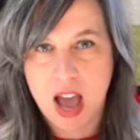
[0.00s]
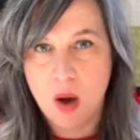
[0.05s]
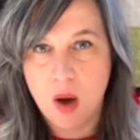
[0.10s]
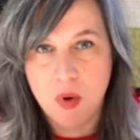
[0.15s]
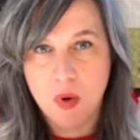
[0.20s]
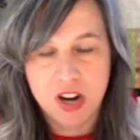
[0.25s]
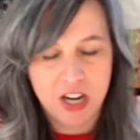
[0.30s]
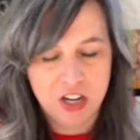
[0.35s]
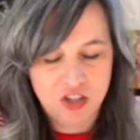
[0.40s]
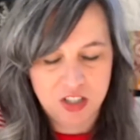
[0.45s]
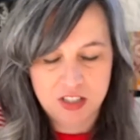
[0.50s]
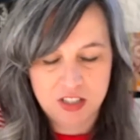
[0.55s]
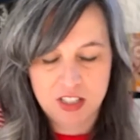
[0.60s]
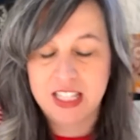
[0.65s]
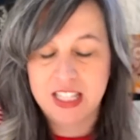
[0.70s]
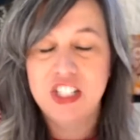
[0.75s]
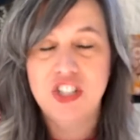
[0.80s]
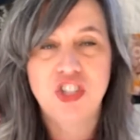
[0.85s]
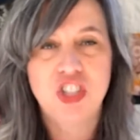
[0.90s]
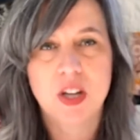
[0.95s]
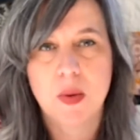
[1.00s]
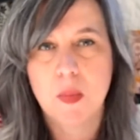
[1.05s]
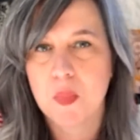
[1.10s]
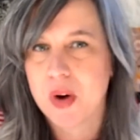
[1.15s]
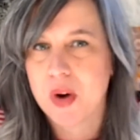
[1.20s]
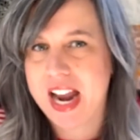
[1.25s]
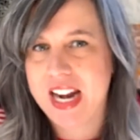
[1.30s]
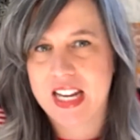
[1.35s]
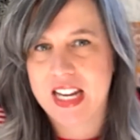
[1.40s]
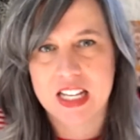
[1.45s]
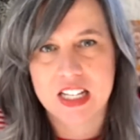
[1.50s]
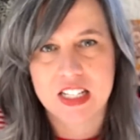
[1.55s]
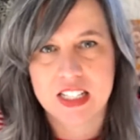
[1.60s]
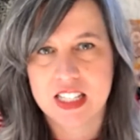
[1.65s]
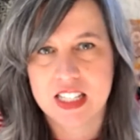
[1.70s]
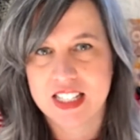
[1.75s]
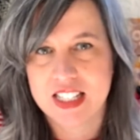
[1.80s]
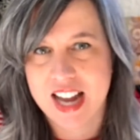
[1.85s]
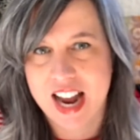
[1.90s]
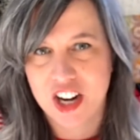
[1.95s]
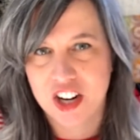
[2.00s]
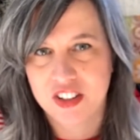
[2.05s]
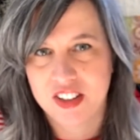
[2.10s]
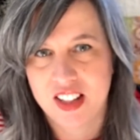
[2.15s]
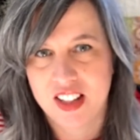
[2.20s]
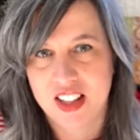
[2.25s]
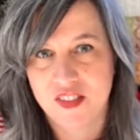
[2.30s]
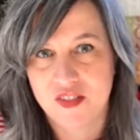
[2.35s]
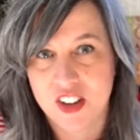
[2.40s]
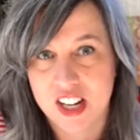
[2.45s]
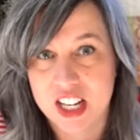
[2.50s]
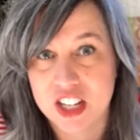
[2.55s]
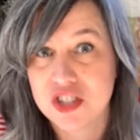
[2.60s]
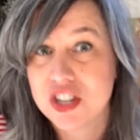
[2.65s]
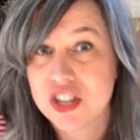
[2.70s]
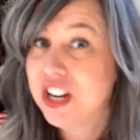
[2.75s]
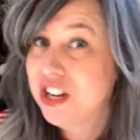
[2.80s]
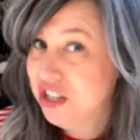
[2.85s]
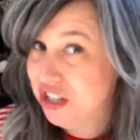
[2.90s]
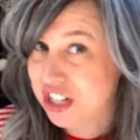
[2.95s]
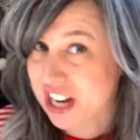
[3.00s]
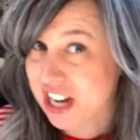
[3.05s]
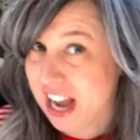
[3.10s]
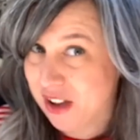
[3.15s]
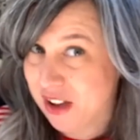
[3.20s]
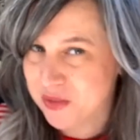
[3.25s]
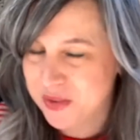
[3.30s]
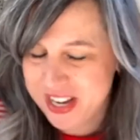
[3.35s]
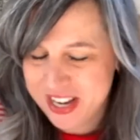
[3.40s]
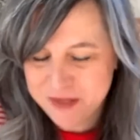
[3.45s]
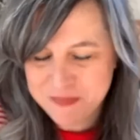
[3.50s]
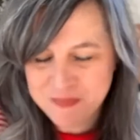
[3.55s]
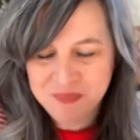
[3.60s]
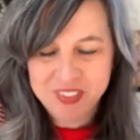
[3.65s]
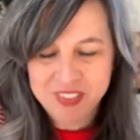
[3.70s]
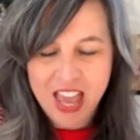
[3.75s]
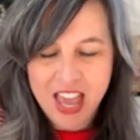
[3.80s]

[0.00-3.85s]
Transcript: I want to just, let's jump right into the Tiger Lily finish, shall we?